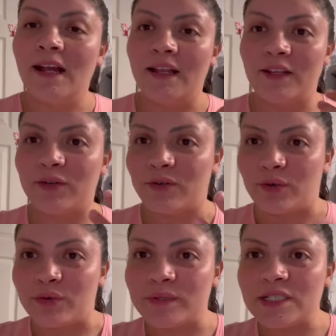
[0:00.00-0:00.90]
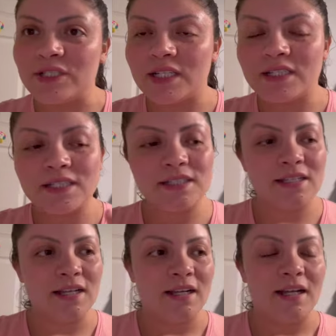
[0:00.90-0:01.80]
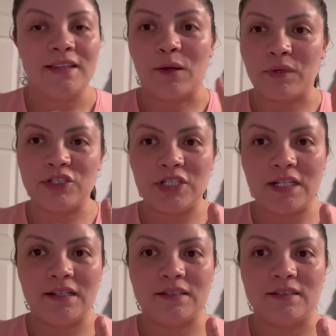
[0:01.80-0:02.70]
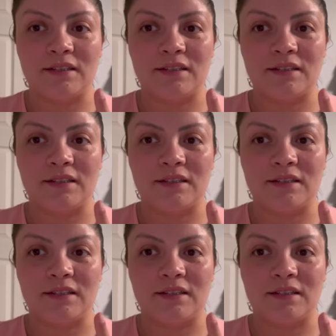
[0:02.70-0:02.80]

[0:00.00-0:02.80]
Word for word: Then her oranges, the guachiles.